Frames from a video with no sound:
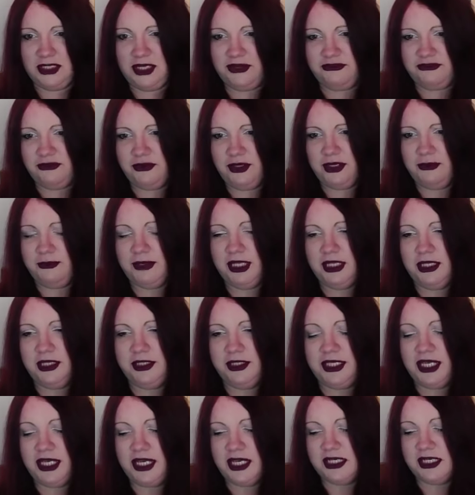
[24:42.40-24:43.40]
never in a
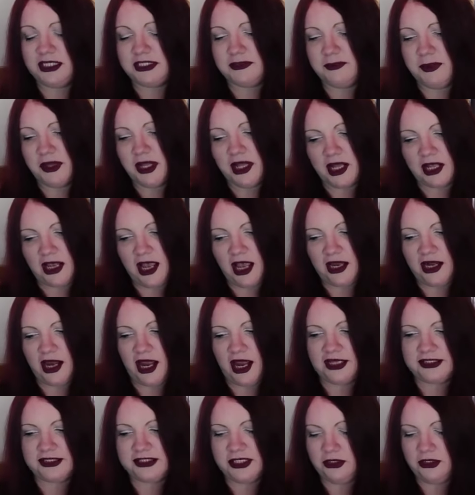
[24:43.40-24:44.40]
million years, but I kind
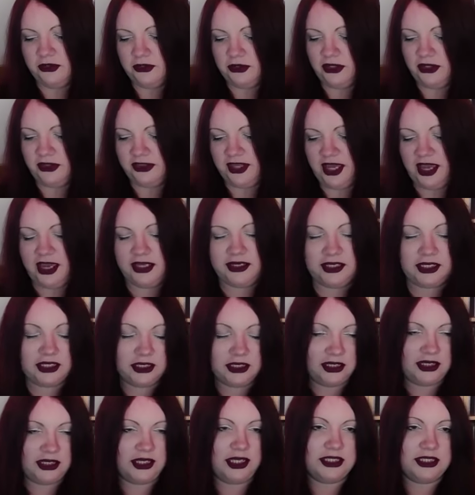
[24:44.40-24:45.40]
of had to look at that, and I
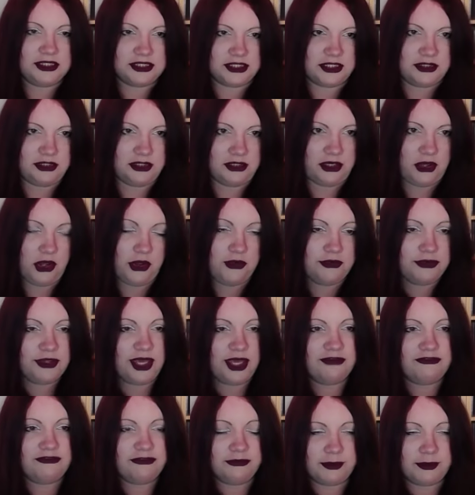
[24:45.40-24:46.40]
kind of had to own
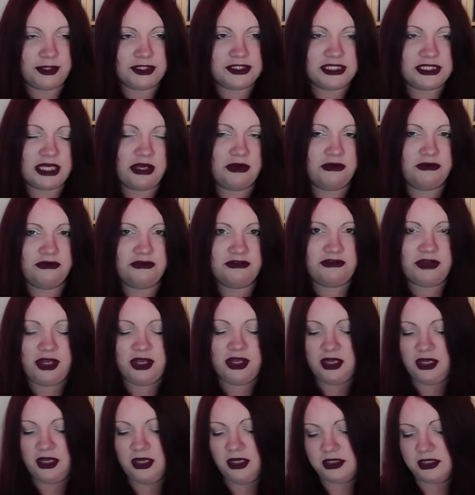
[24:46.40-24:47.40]
that for myself.
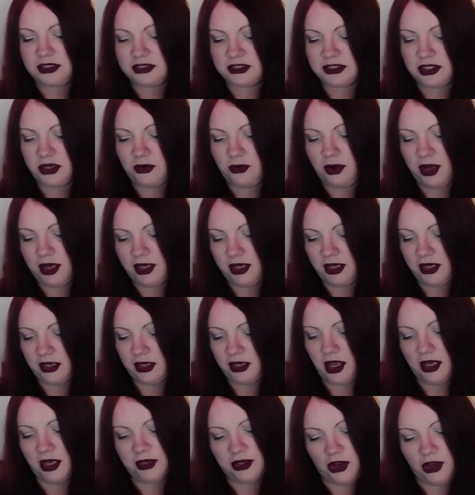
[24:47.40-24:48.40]
So
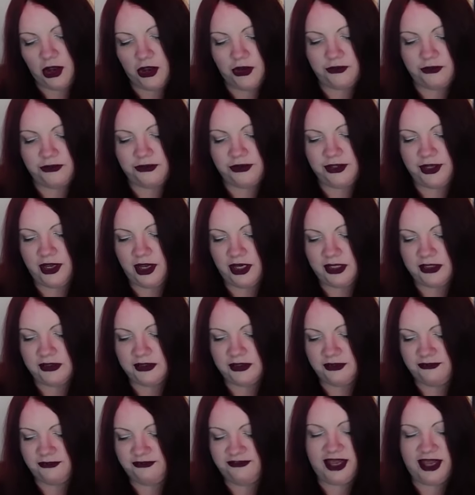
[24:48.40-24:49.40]
I kind of owned
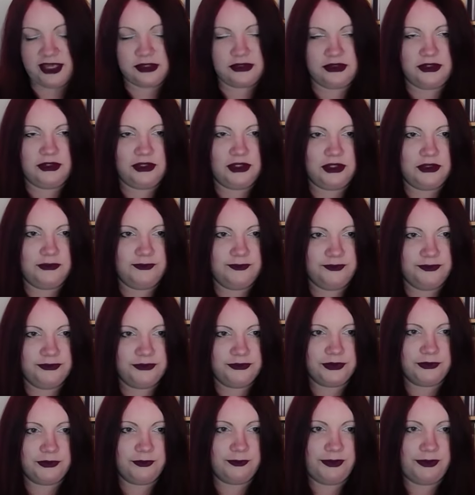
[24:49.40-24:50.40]
the fact that
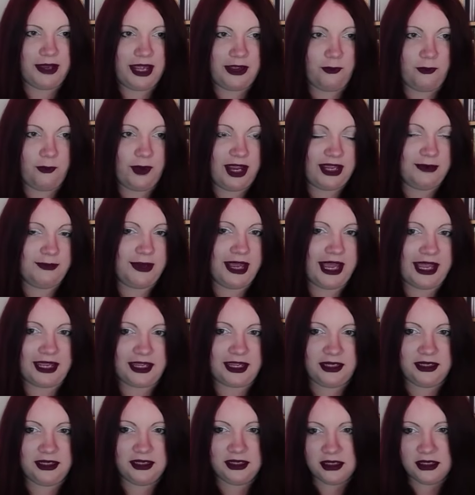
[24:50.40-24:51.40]
way
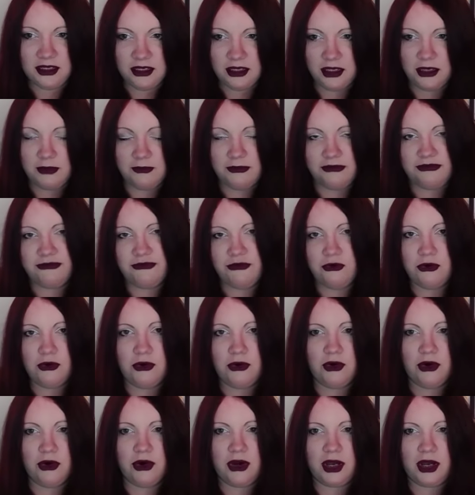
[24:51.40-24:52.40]
back
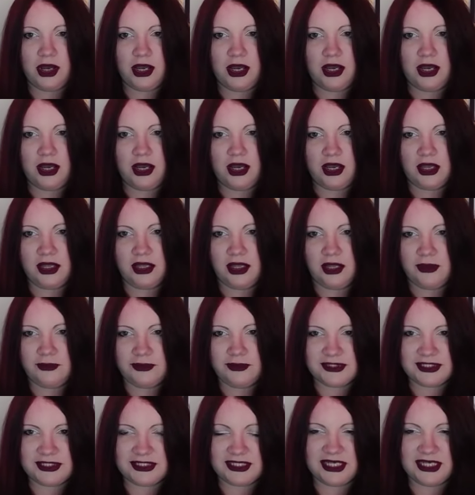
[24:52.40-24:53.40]
before, I
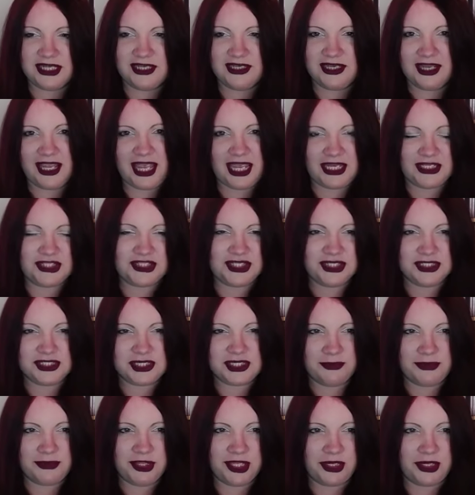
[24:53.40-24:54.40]
was engaged in
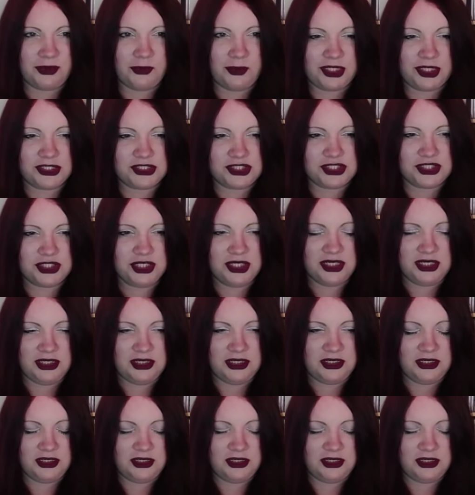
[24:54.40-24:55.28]
something which